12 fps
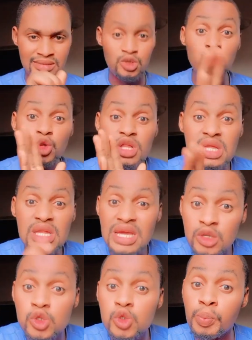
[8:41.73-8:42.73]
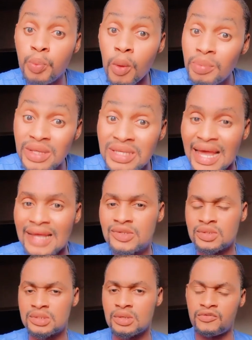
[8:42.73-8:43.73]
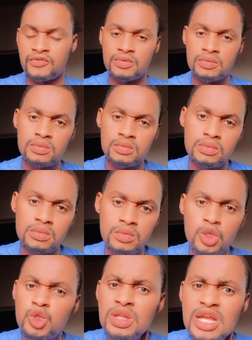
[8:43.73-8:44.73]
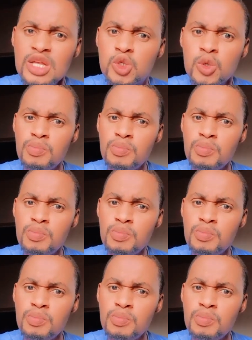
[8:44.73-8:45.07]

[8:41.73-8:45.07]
You don't need to publicize yourself. You don't need to